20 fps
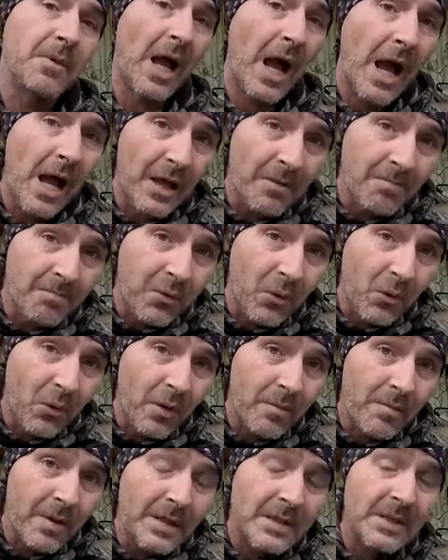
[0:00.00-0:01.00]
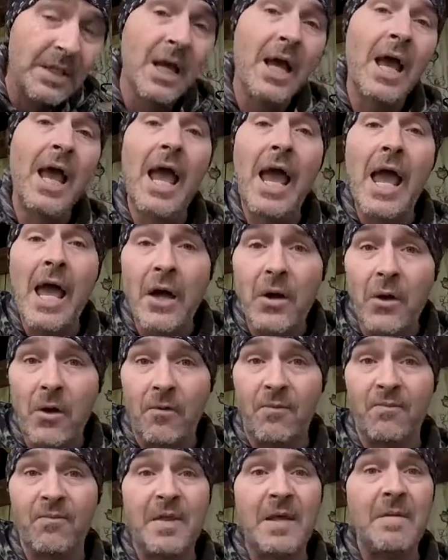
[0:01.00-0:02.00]
employment out of
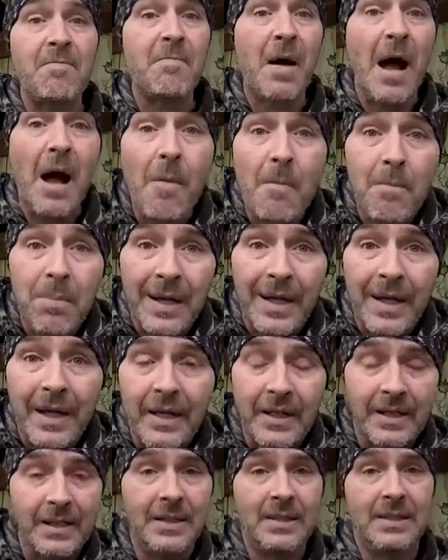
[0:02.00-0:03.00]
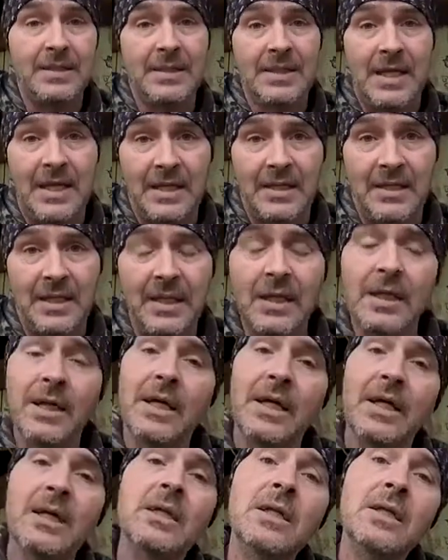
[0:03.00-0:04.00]
the public sector
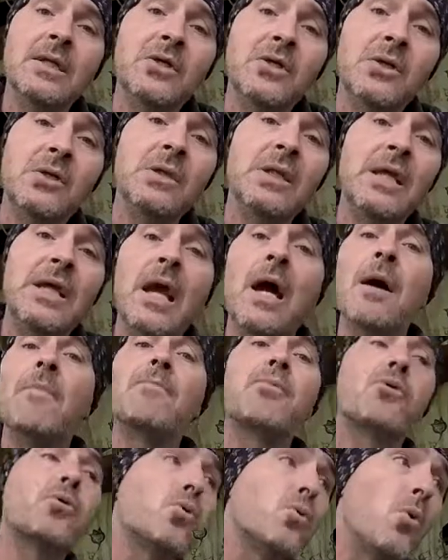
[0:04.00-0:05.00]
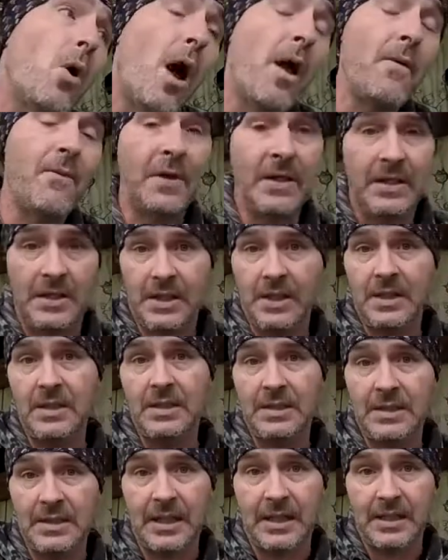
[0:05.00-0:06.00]
and into the private
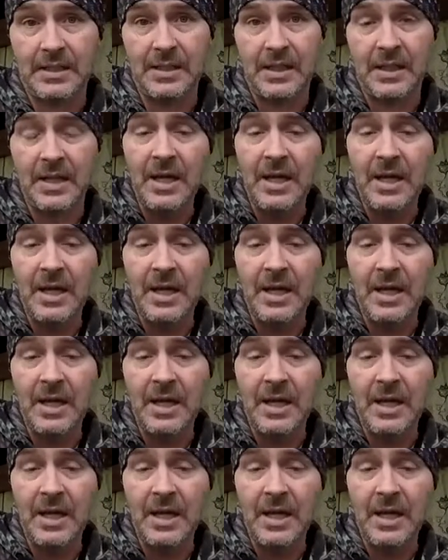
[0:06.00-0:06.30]
sector,